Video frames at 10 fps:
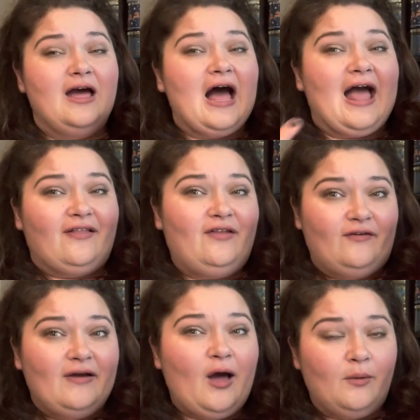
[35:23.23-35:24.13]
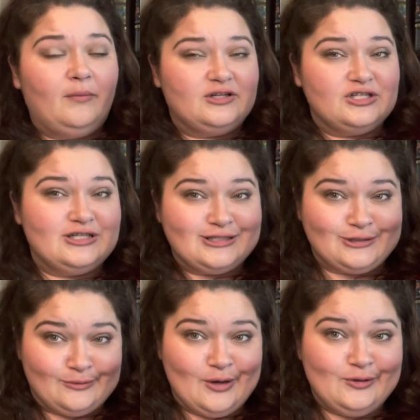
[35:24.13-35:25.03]
I love how much this
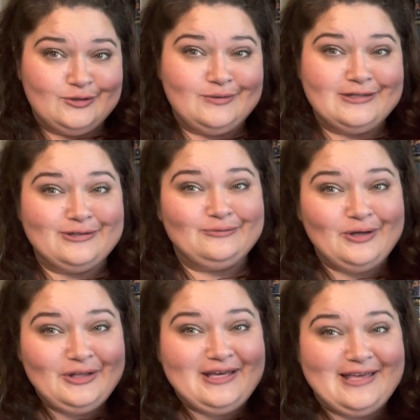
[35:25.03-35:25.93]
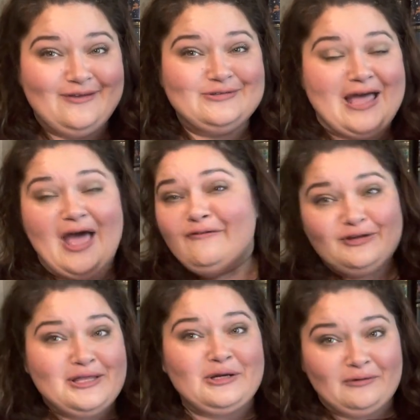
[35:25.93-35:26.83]
throws because it really gives
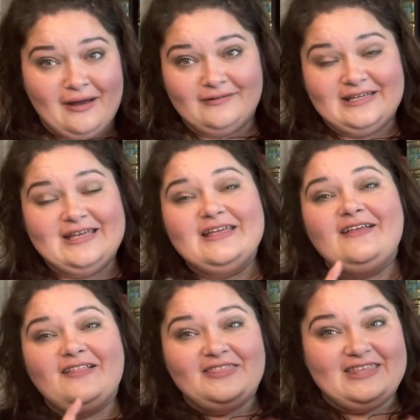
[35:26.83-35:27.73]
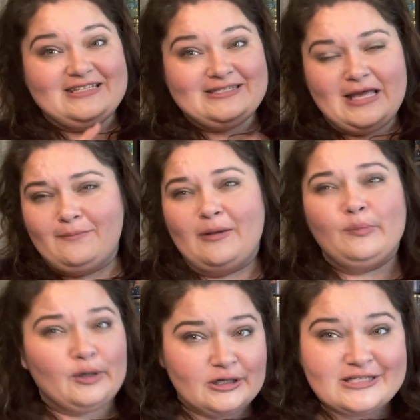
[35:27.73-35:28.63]
everything around it this scent. My
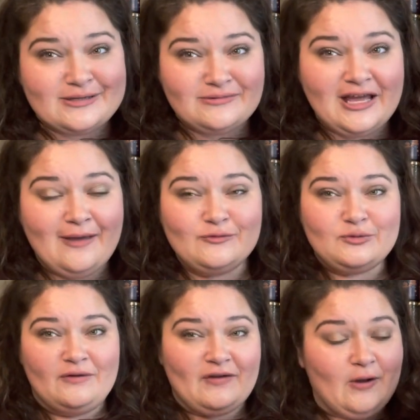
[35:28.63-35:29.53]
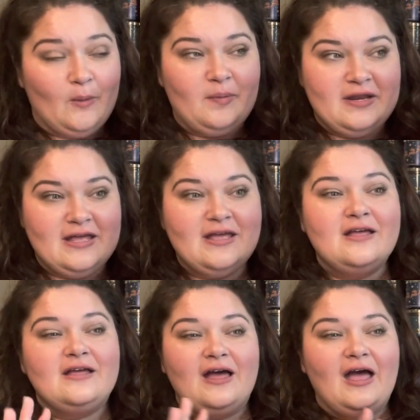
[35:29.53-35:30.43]
purse sometimes, if I open it
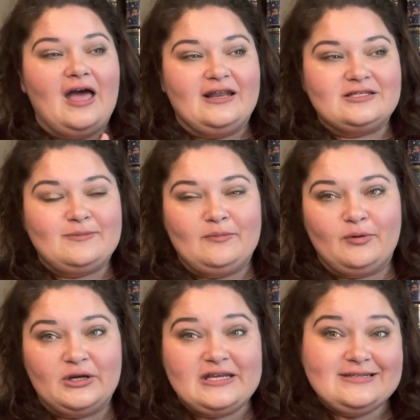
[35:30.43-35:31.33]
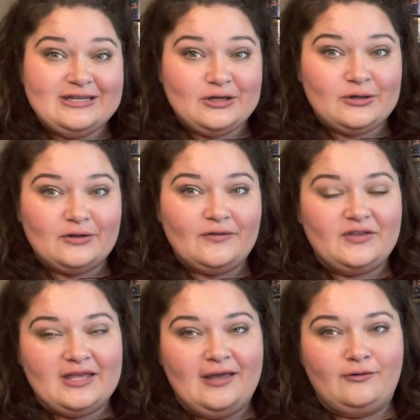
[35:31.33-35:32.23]
and it's been burning near
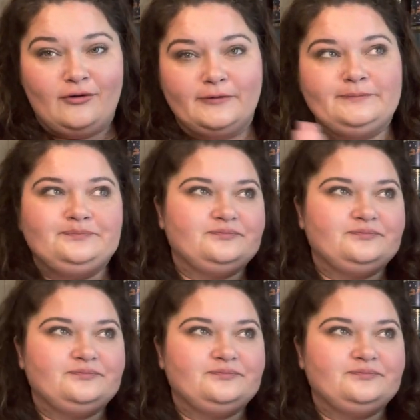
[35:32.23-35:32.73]
the candle